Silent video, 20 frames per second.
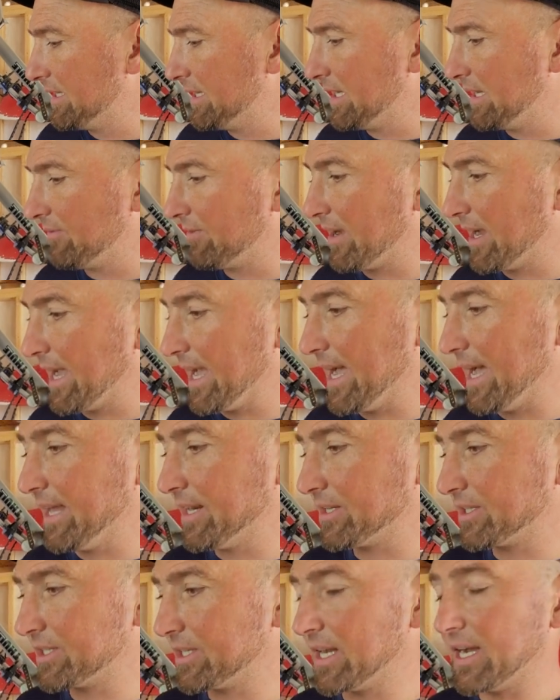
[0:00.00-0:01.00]
If I
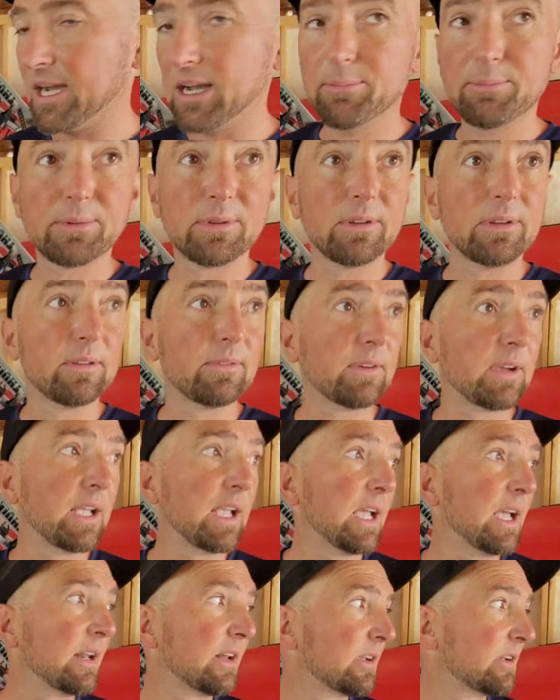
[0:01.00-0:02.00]
had a shop, if I
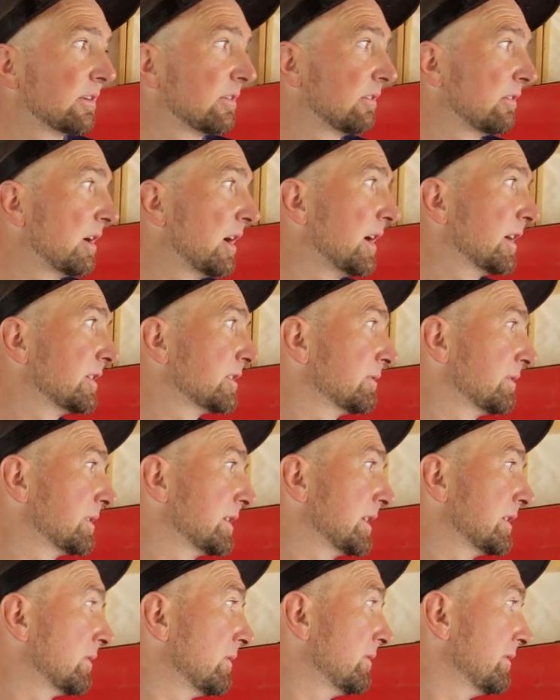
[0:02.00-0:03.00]
had a garage, which
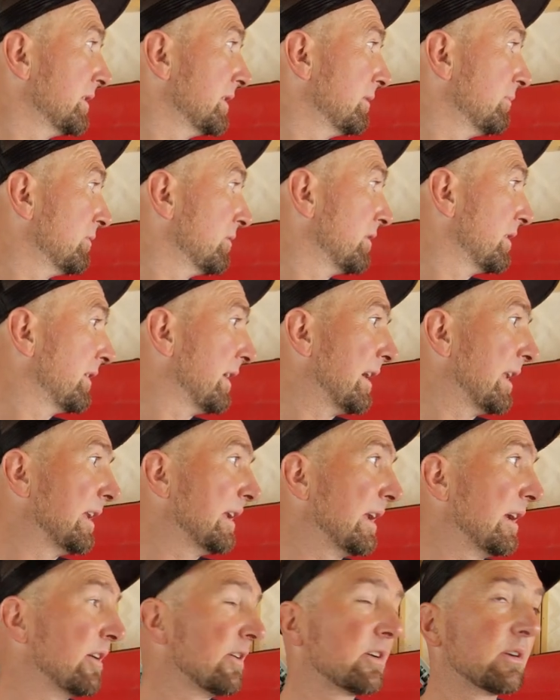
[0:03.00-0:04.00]
I don't anymore, I had
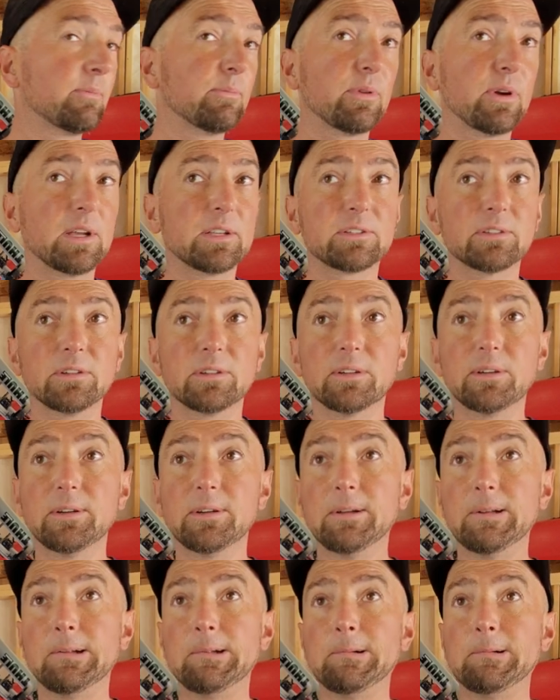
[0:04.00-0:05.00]
an air compressor
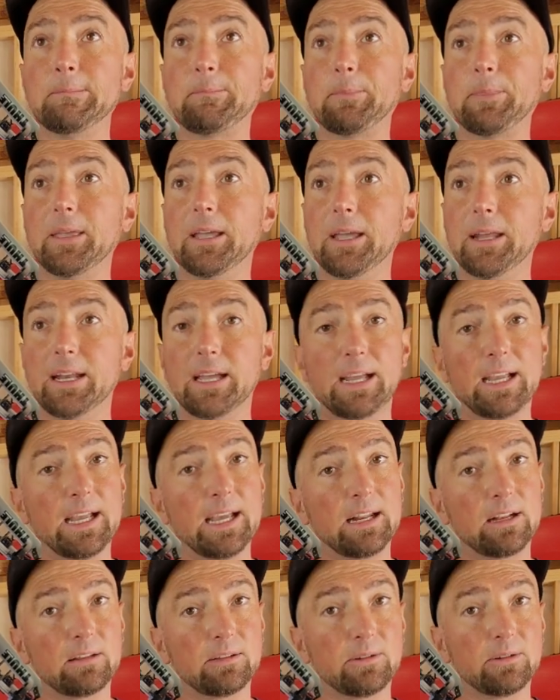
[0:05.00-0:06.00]
and I
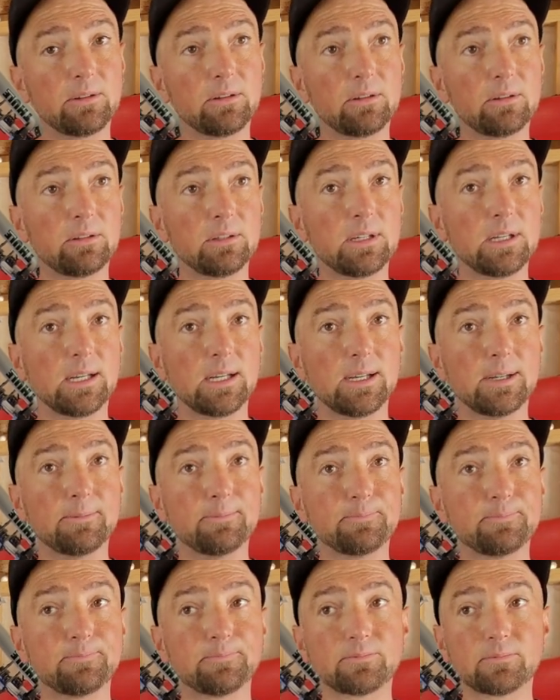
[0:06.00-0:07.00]
had a
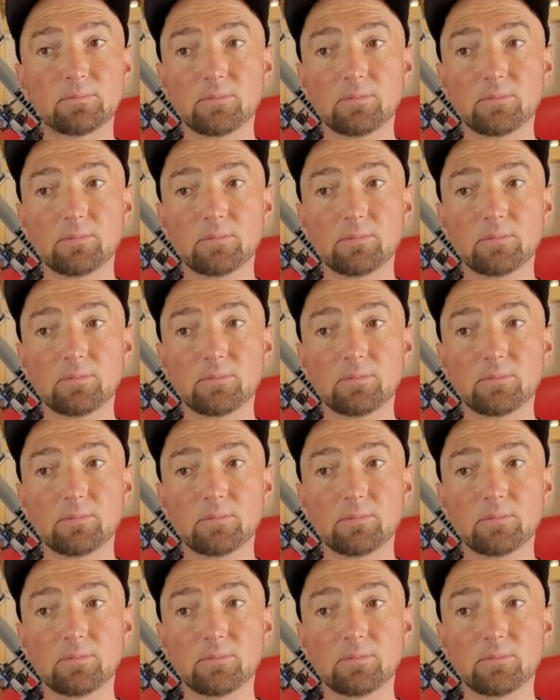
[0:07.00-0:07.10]
little,